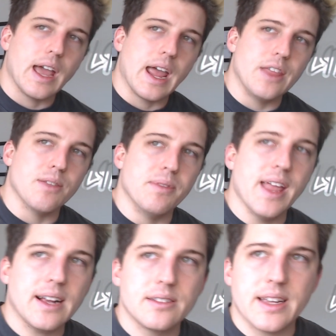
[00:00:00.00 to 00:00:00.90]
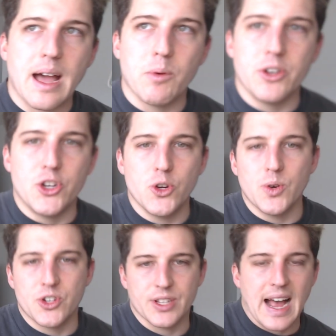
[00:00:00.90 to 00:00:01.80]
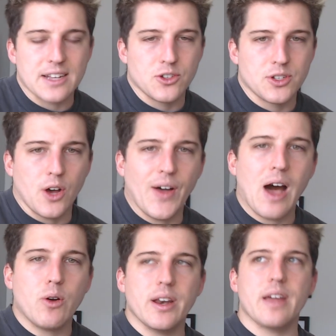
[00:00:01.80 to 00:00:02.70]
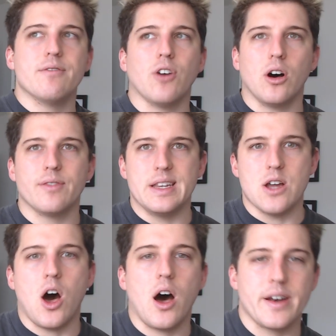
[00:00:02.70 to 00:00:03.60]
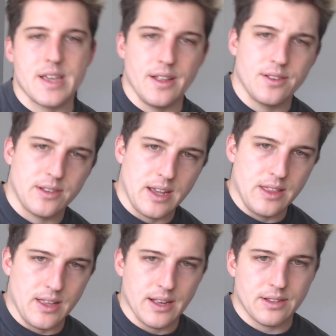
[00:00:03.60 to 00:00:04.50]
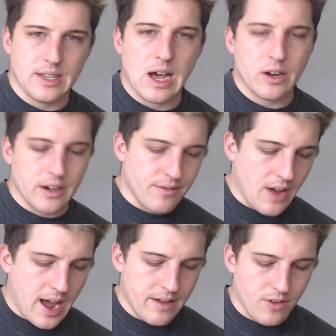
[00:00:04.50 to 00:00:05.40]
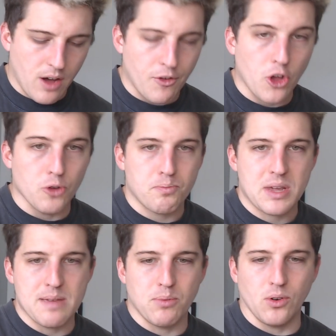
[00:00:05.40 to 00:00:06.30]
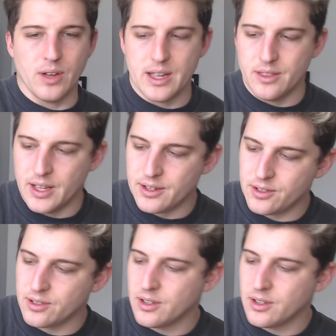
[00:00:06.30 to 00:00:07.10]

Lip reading: And the next thing I would do is just ask yourself, how can I involve an audience in this? How can I involve other people in this?